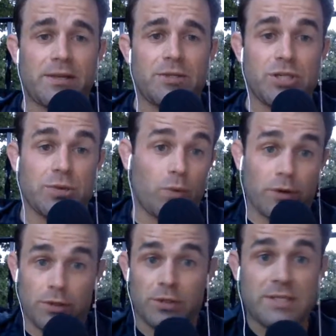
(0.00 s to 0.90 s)
energy, and where
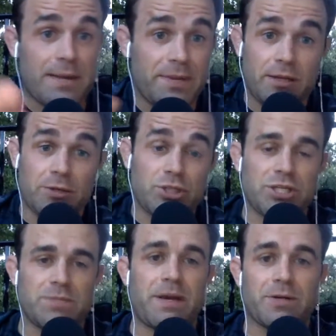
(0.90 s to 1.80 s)
your time and energy
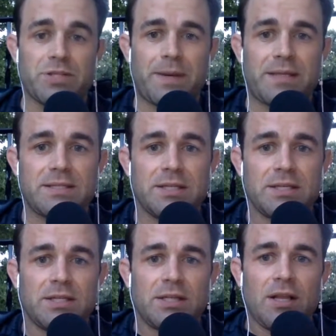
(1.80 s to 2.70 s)
is better spent.
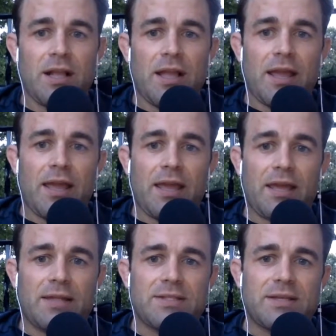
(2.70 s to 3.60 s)

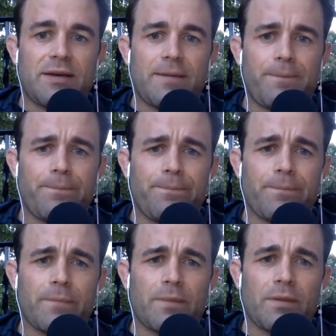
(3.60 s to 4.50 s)
And
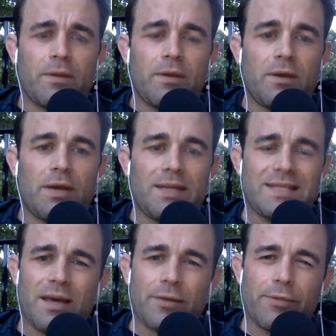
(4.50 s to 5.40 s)
I guess
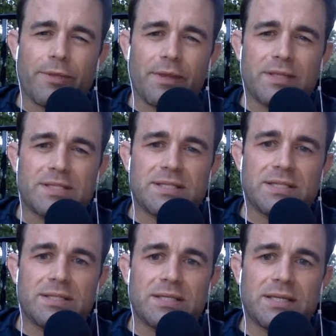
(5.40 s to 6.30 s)
the other thing that's
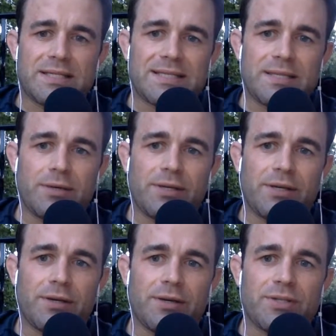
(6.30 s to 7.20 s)
to consider
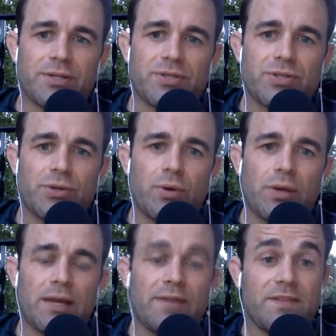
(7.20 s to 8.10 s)
here is also, a
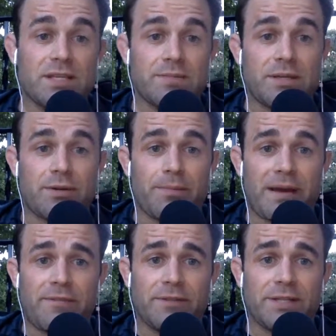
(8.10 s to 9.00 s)
lot of this comes down to
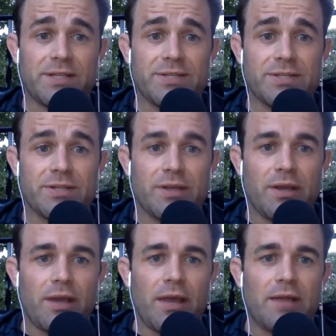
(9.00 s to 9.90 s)
mindfulness.
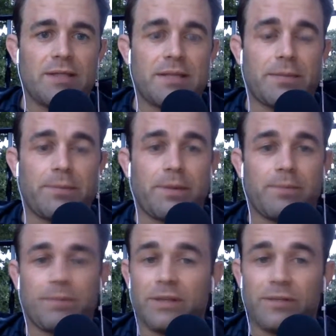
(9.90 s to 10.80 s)
And I'm a big
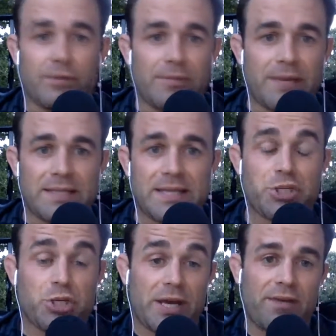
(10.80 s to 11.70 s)
believer in
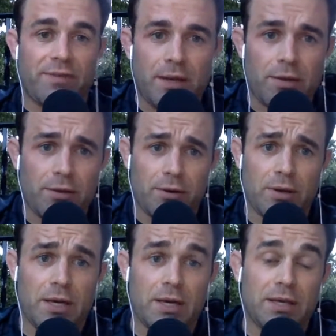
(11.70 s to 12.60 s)
meditation. I have another
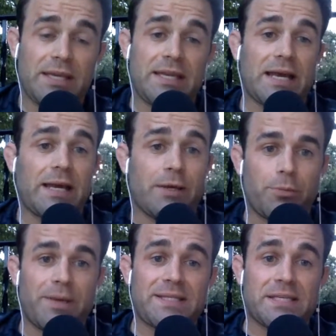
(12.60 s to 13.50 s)
key.io
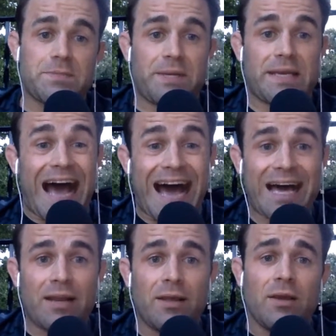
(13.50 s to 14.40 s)
bite-sized bit
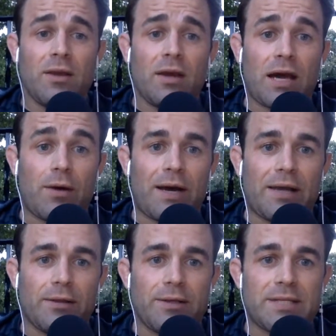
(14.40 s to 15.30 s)
on how I
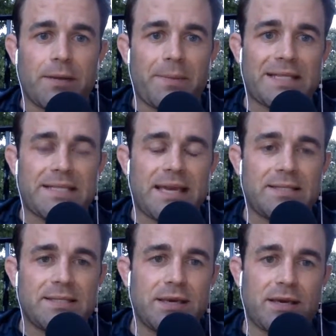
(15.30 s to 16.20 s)
learned how to
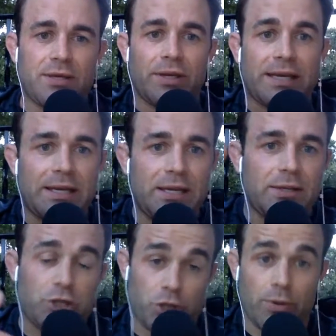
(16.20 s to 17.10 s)
meditate. You can get it in
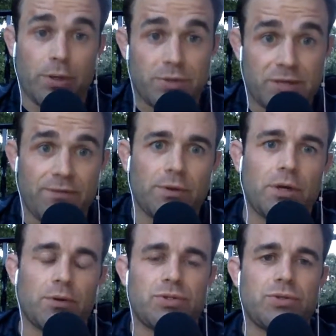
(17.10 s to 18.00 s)
the show notes if you
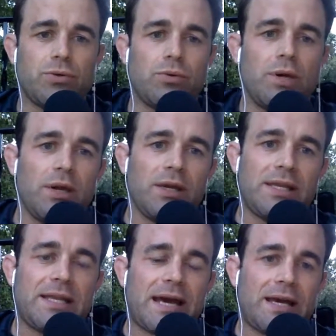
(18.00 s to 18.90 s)
go to
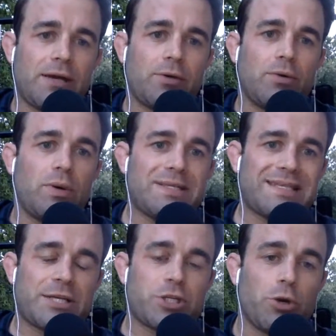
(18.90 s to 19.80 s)

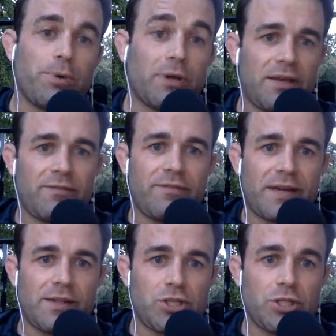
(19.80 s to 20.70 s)
key.io/notebook and
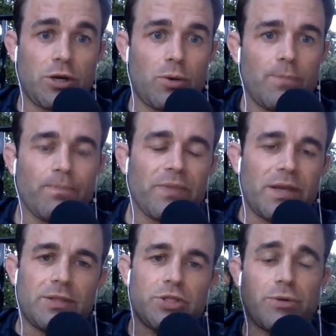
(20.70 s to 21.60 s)
find the show.
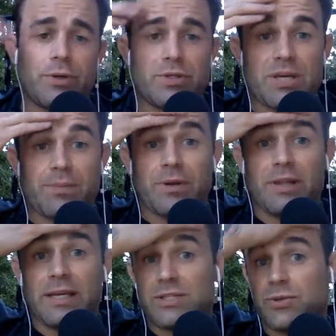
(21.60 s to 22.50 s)
In the show notes, I'll put a
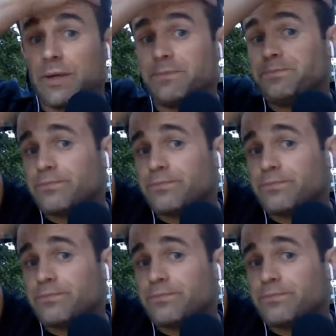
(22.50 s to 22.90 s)
link to it.